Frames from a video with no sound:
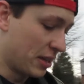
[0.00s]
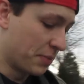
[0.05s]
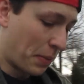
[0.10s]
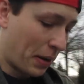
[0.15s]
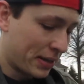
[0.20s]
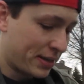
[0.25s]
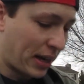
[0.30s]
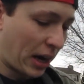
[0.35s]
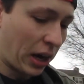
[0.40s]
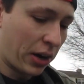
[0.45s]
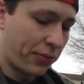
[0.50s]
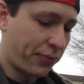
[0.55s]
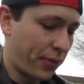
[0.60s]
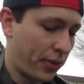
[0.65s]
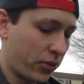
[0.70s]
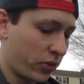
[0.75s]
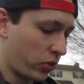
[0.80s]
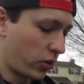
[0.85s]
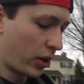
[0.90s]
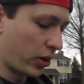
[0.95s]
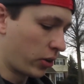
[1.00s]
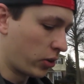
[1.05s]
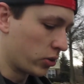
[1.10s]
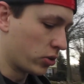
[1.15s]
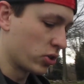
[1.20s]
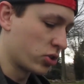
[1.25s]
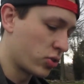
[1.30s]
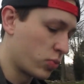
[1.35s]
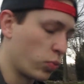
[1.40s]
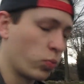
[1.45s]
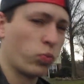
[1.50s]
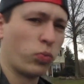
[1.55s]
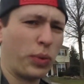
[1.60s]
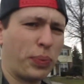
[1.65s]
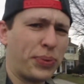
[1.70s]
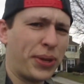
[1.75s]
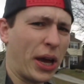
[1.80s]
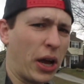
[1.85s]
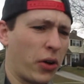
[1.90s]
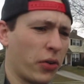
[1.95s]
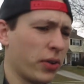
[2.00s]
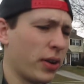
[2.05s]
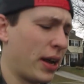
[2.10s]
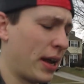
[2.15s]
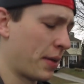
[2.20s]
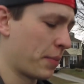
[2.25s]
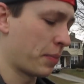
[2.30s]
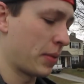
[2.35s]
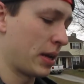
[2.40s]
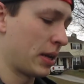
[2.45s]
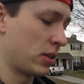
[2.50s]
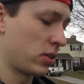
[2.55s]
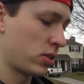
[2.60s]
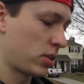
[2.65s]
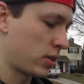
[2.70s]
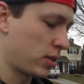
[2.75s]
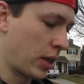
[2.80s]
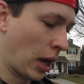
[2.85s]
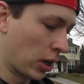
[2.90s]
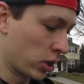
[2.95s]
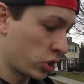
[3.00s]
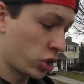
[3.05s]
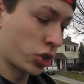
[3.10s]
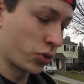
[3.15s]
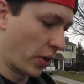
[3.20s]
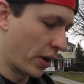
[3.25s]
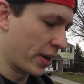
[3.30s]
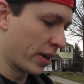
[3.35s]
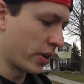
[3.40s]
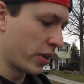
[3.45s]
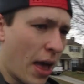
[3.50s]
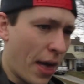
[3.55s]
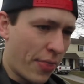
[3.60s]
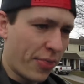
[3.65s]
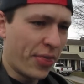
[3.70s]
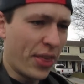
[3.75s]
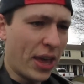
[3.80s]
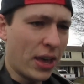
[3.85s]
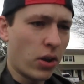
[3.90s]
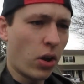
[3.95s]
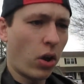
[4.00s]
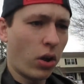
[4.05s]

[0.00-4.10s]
is my entire fender liner just ripped out and it got shredded. And then